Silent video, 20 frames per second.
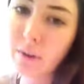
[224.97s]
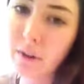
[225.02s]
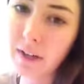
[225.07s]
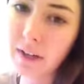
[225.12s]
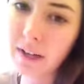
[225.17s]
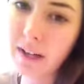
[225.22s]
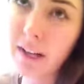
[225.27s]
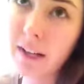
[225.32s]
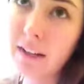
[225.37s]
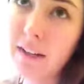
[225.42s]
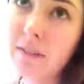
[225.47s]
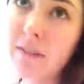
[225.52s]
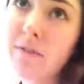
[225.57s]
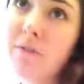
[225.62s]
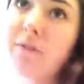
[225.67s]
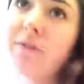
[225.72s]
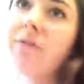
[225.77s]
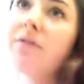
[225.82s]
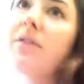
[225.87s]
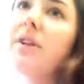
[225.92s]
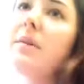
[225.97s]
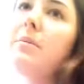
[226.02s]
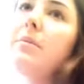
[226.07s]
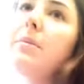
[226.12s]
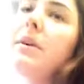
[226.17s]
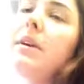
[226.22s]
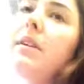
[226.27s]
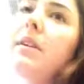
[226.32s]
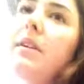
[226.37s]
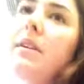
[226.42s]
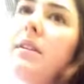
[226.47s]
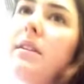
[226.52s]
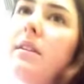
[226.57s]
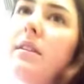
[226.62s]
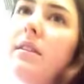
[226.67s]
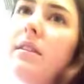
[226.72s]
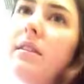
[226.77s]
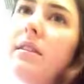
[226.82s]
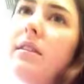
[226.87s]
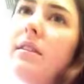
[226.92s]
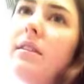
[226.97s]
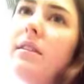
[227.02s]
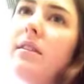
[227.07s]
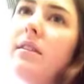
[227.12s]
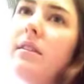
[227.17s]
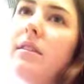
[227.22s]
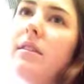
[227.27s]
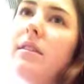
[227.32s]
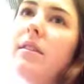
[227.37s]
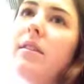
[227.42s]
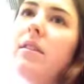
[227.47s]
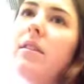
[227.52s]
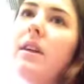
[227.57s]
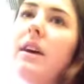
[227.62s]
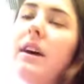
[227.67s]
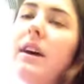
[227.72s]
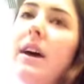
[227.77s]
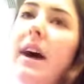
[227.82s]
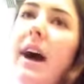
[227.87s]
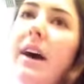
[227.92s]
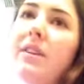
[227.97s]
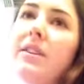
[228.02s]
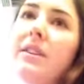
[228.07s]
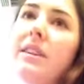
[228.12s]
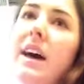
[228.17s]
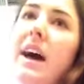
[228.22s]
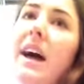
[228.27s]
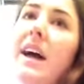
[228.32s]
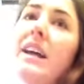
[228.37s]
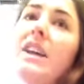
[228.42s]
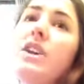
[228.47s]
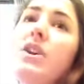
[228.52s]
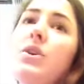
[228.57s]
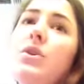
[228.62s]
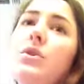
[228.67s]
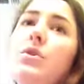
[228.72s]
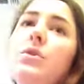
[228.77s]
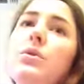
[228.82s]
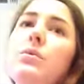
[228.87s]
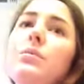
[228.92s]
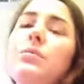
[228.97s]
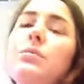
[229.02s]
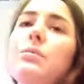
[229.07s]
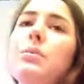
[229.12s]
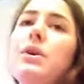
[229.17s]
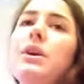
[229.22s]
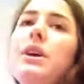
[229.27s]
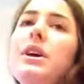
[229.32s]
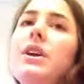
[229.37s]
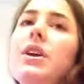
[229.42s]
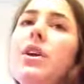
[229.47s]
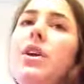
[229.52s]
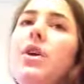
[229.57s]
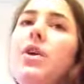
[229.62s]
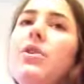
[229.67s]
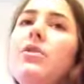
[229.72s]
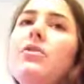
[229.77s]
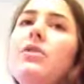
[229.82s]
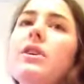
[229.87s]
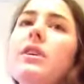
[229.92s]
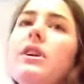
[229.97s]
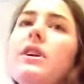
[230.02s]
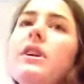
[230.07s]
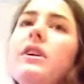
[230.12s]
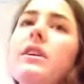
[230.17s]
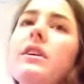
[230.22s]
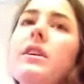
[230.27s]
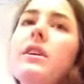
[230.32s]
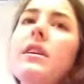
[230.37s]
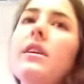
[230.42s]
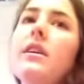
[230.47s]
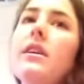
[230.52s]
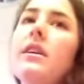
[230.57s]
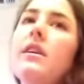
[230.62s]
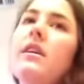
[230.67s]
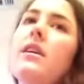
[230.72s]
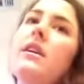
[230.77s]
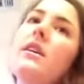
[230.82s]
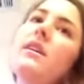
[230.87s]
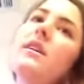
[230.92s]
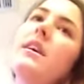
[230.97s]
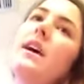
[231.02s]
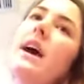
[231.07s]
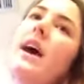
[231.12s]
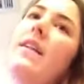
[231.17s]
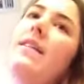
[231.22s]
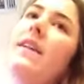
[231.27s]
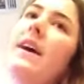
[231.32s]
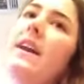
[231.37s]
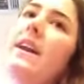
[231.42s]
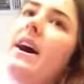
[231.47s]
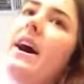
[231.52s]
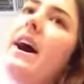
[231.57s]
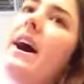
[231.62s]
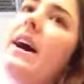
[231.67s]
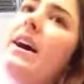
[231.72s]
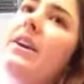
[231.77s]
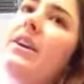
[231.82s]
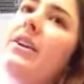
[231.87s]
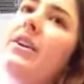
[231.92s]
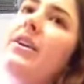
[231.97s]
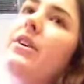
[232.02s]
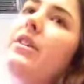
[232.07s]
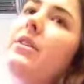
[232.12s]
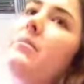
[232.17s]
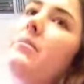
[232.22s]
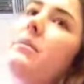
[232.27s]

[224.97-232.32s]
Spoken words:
we're going to flip the outside, you put it over, and then under the